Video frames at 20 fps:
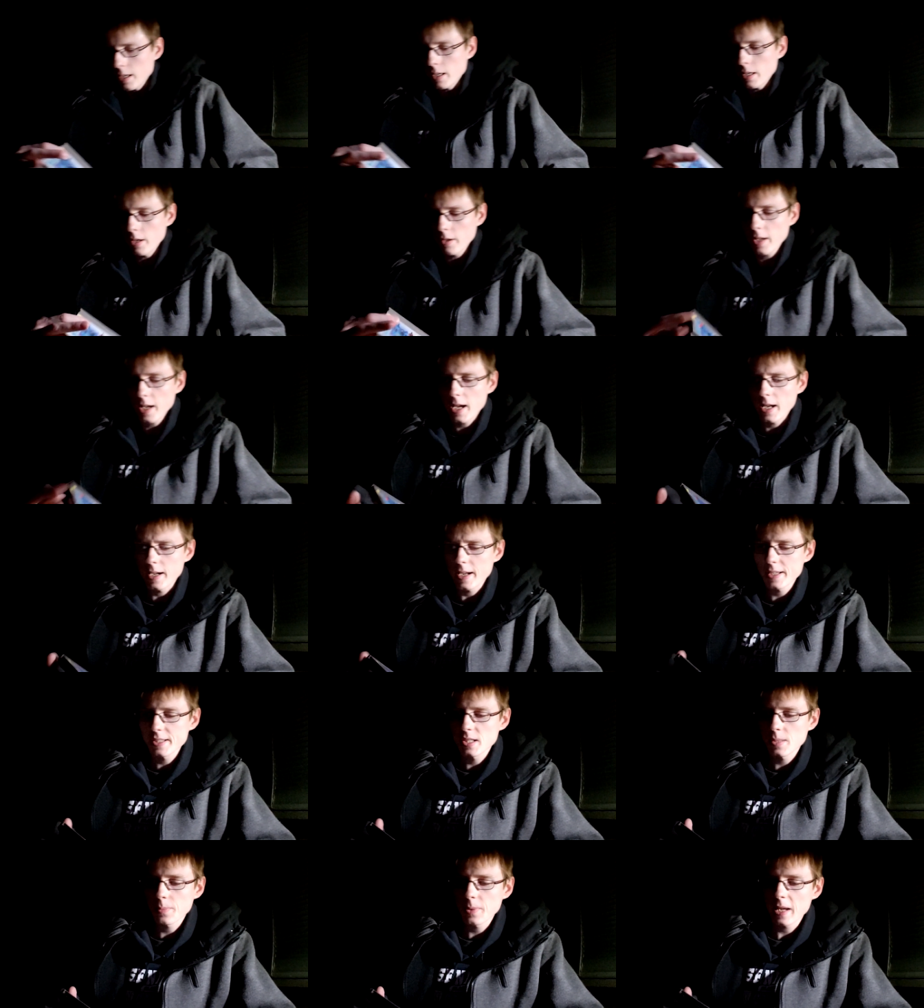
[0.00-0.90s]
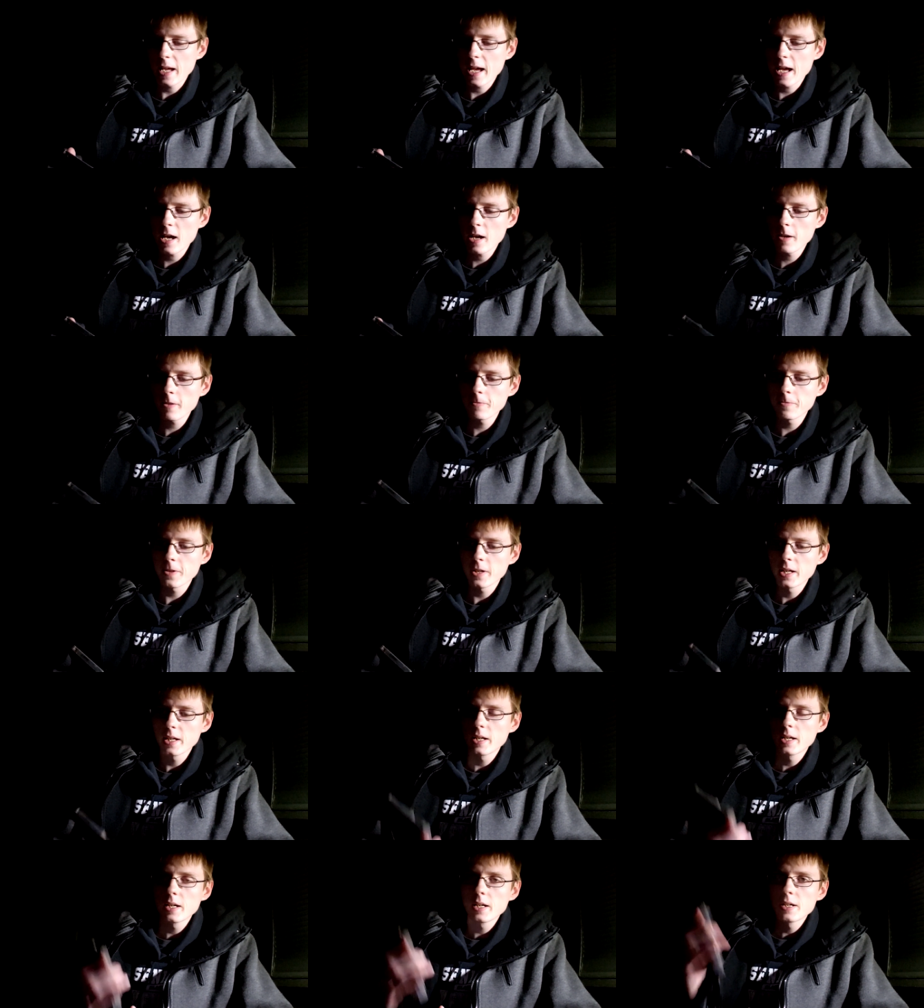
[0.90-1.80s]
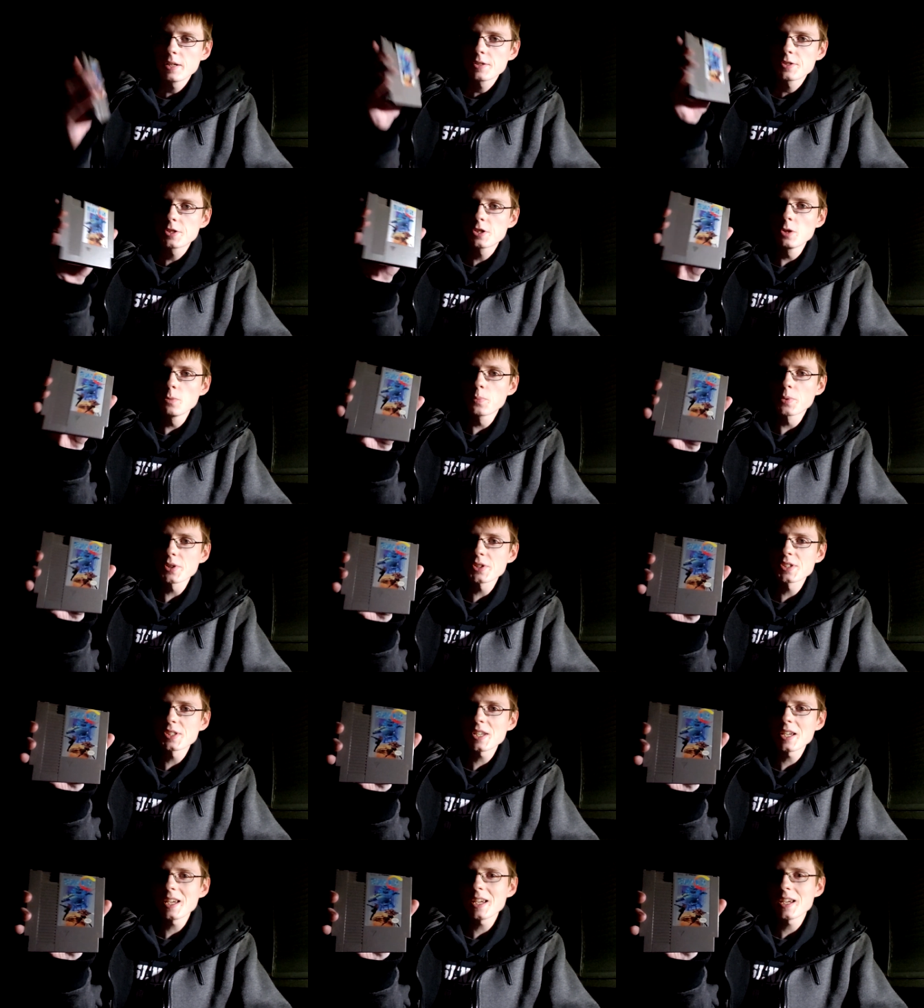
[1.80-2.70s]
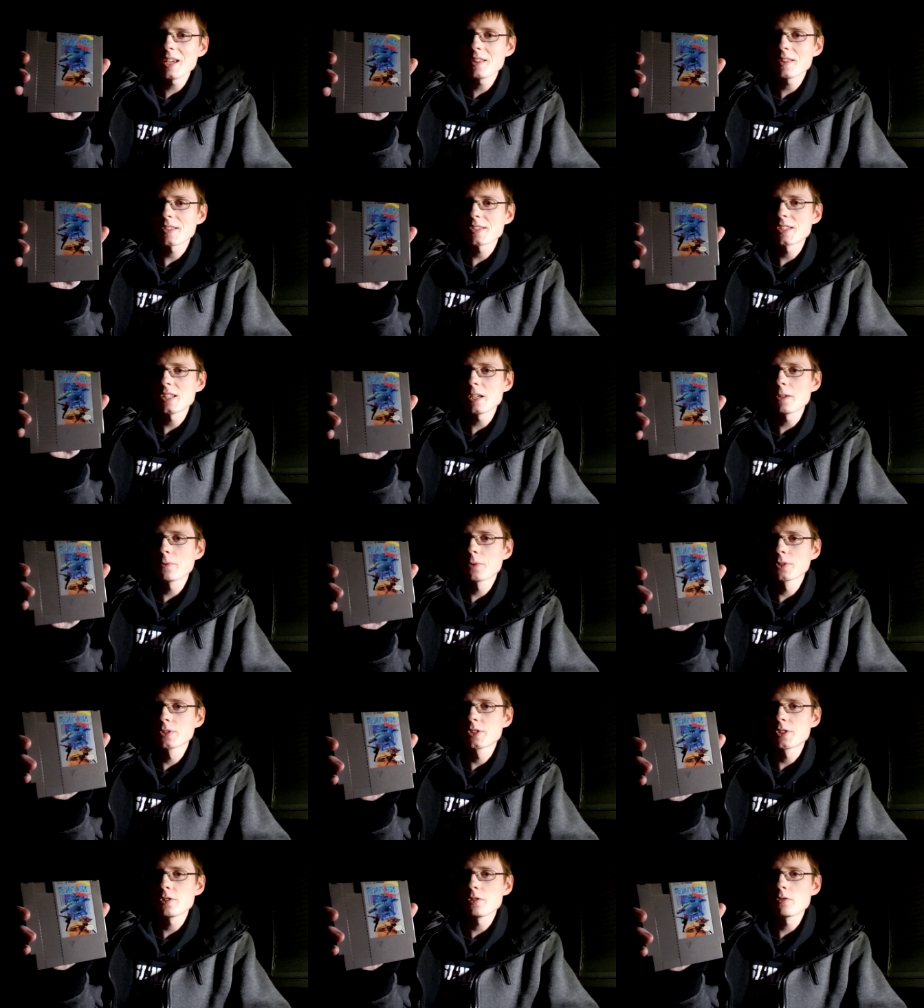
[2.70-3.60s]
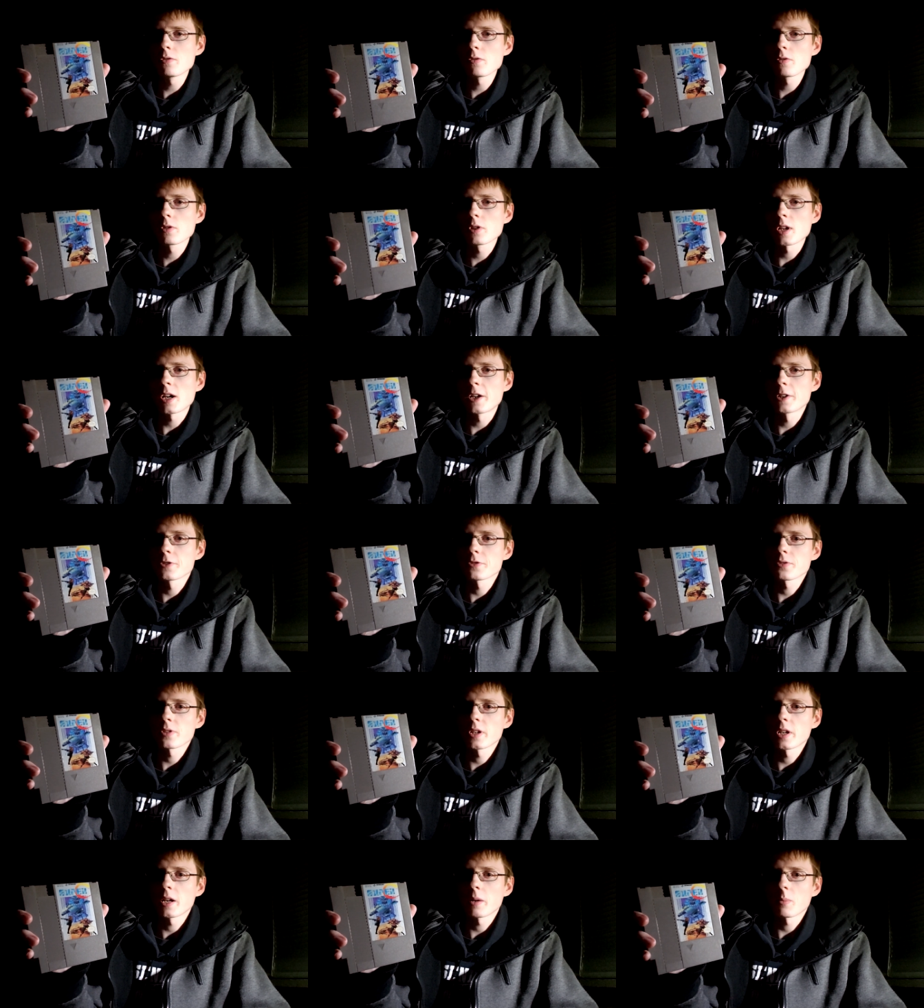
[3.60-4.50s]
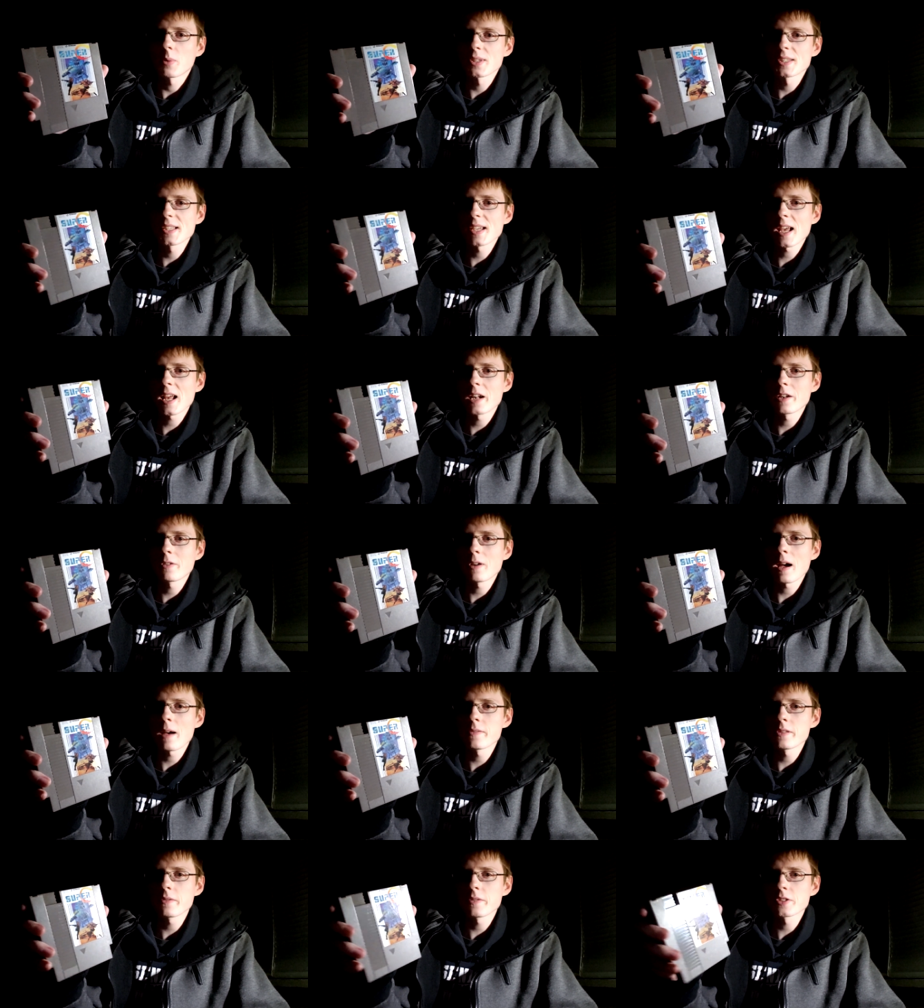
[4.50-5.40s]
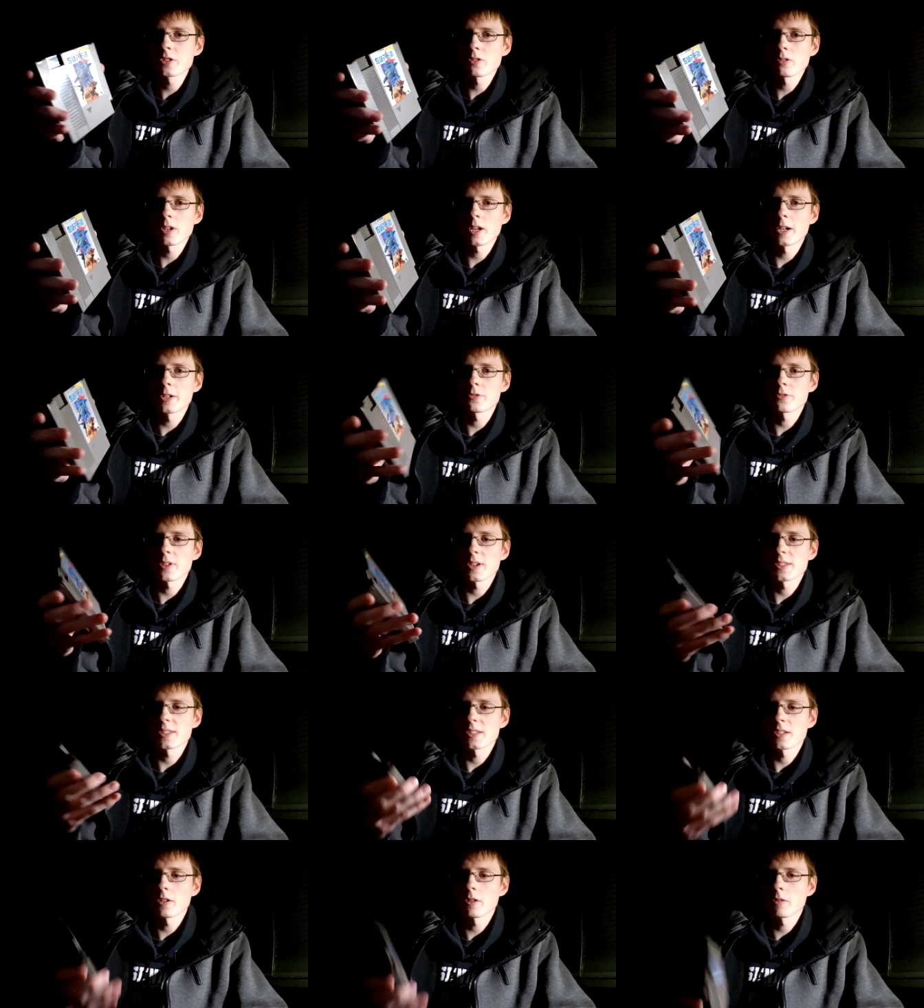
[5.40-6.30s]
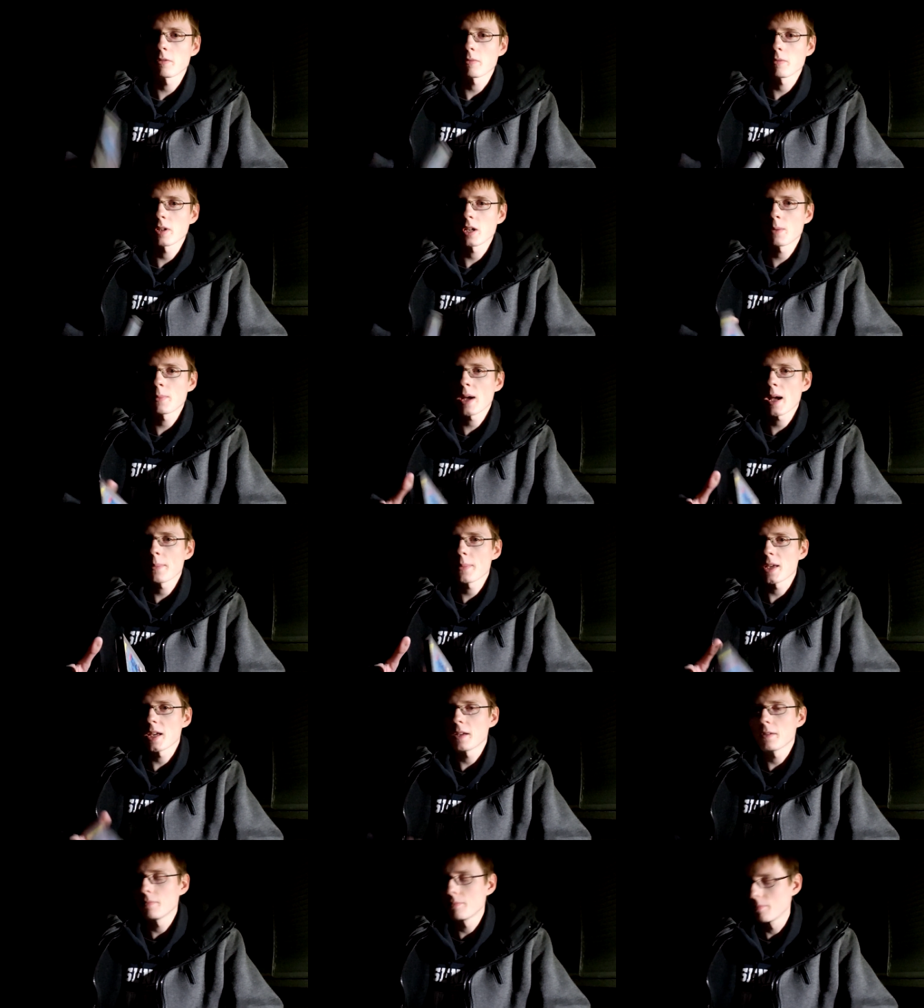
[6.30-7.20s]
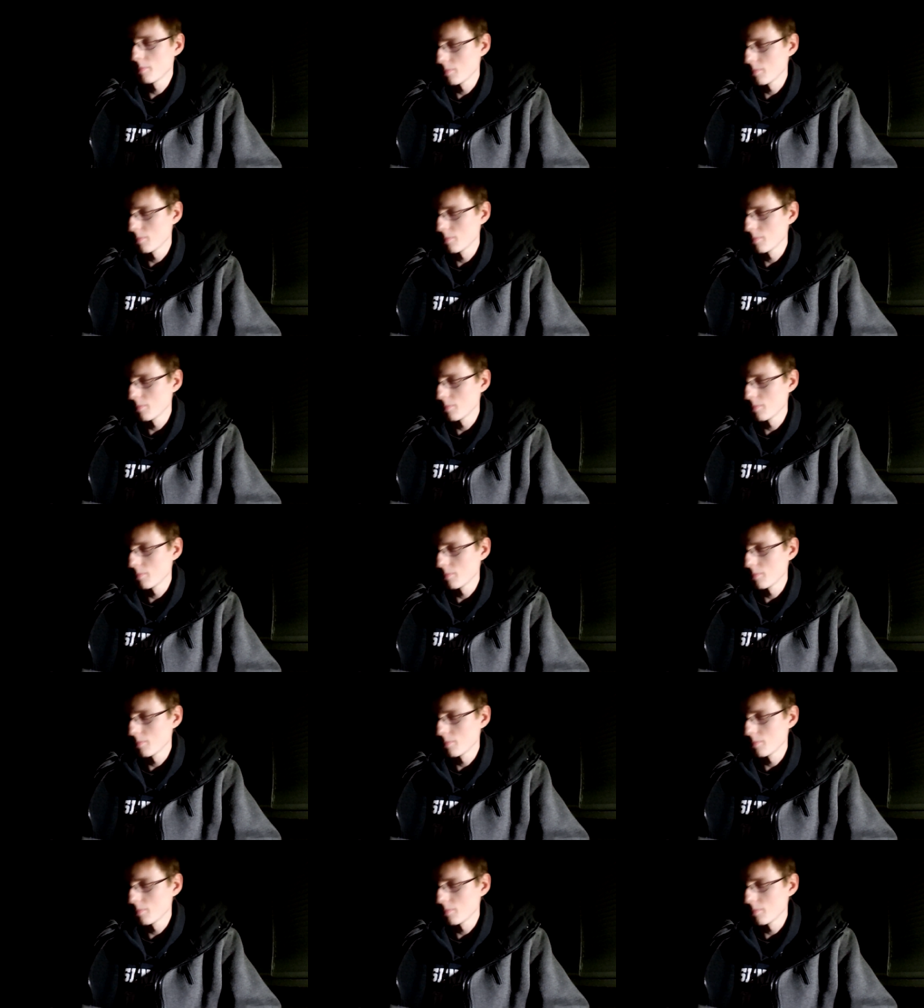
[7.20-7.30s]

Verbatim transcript: Okay, next up we have Super C, the sequel to Contra. Once again, I don't have the original Contra, so come at me.